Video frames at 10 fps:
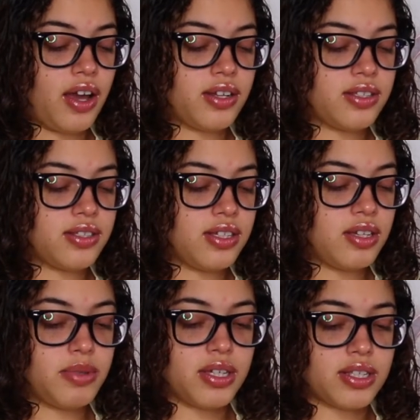
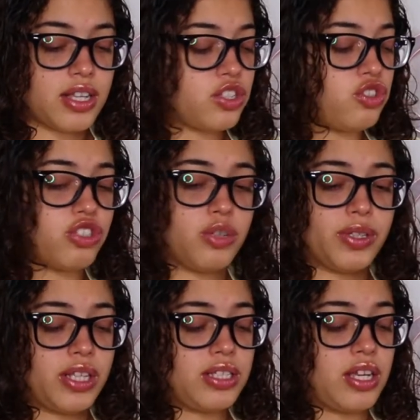honestly, because that's usually
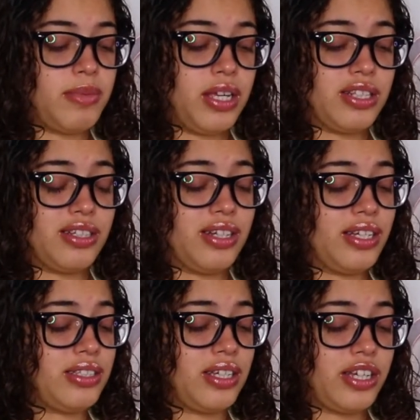what they send me, is their
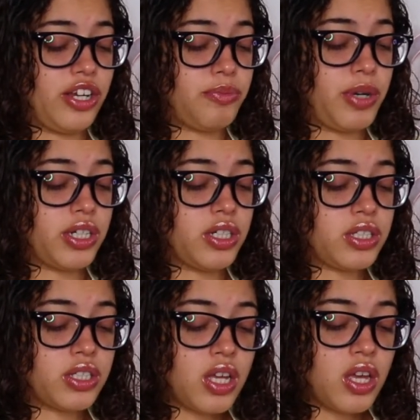like skincare products.